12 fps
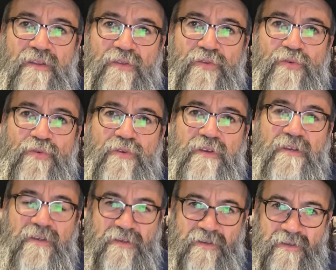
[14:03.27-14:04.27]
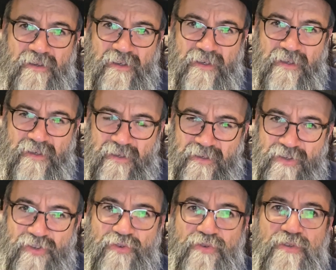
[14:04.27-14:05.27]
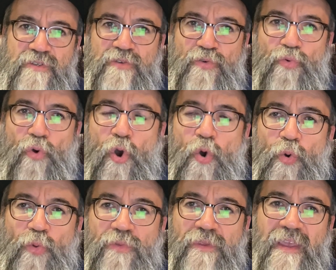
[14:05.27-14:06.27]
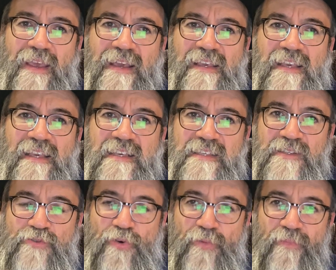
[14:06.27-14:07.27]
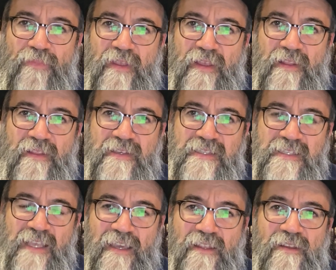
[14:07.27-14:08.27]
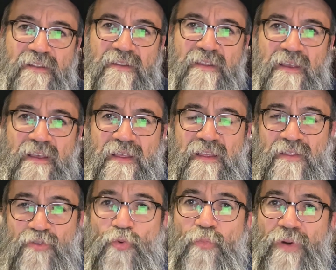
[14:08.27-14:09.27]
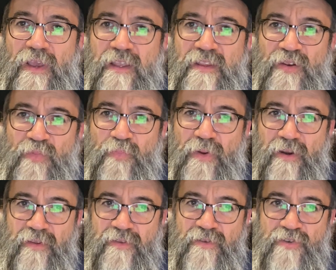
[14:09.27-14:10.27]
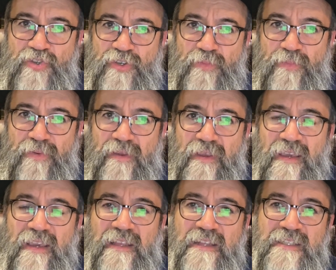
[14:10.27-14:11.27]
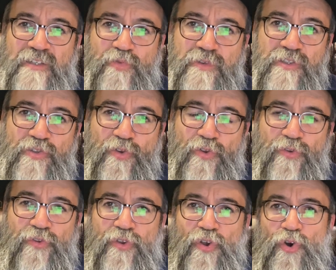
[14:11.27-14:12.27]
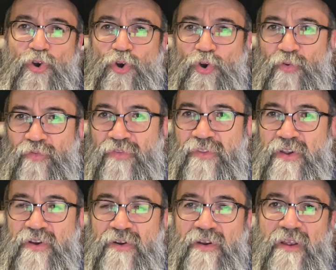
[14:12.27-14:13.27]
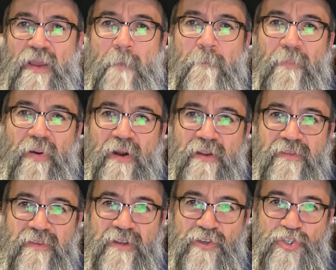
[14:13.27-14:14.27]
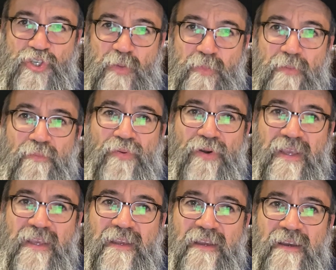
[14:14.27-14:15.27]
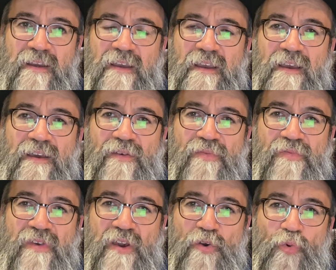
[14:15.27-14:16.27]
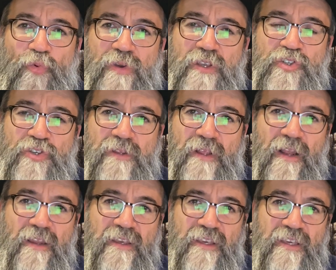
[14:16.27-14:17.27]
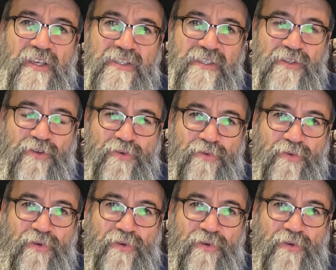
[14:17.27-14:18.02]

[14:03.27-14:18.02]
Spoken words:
Two Jews who owned a iso and decided to break their partnership, and as a result of their partnership break, the original iso,